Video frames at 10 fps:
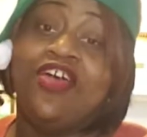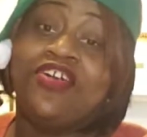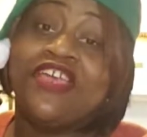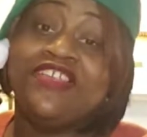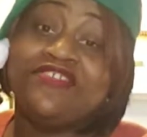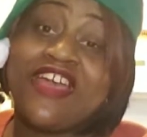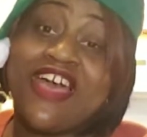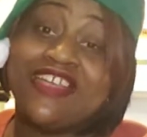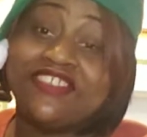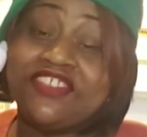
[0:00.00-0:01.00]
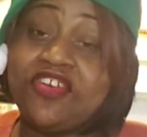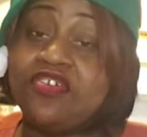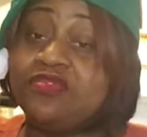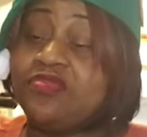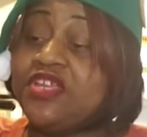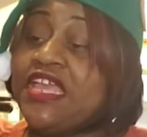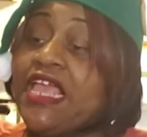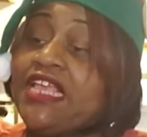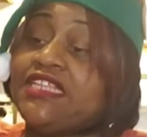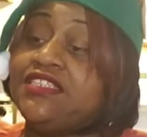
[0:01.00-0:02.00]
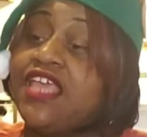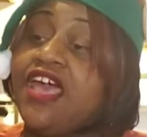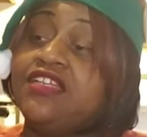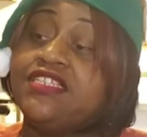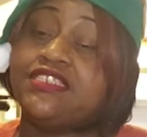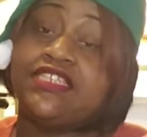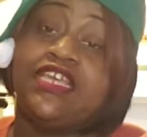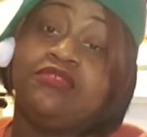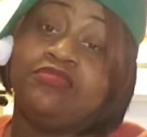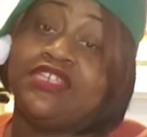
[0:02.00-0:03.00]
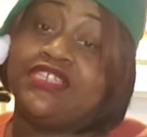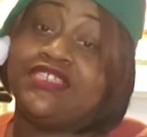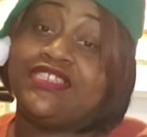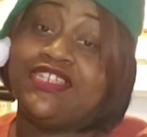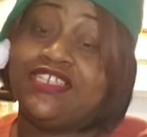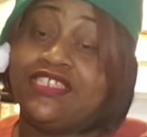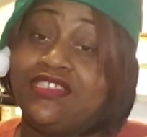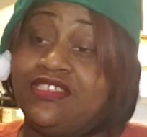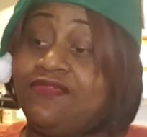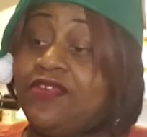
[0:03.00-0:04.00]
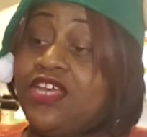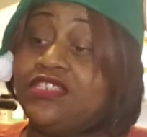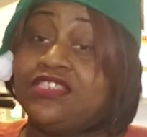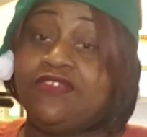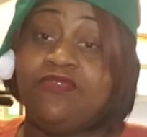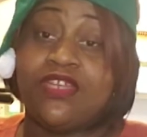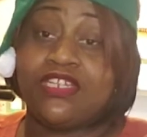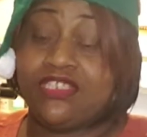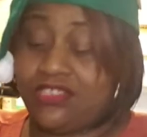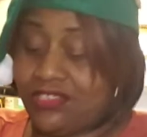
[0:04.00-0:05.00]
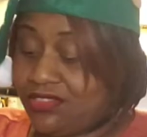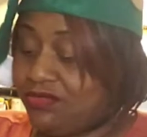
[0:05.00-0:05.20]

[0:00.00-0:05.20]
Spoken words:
Okay, you guys, so now that the cake mix is finally finished,